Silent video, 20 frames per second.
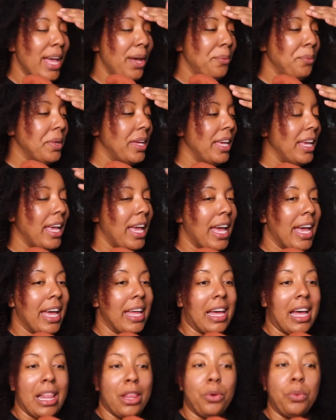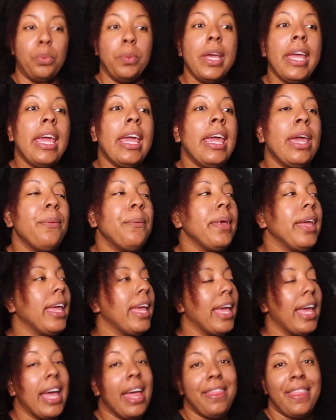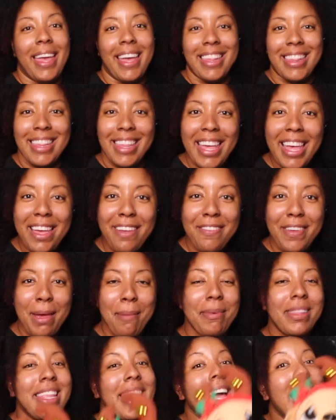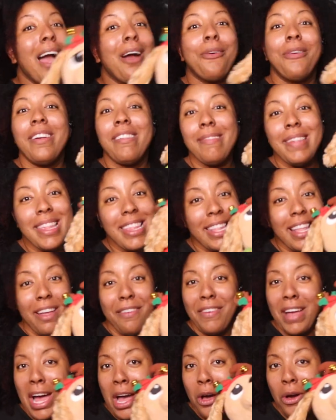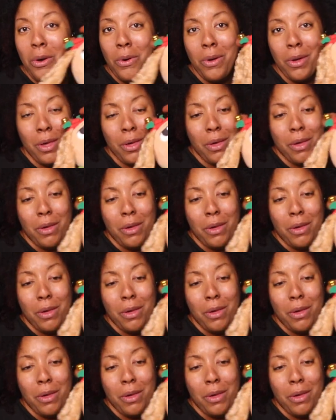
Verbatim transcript: We ain't had Halloween. We ain't had Thanksgiving. But they got Christmas stuff out.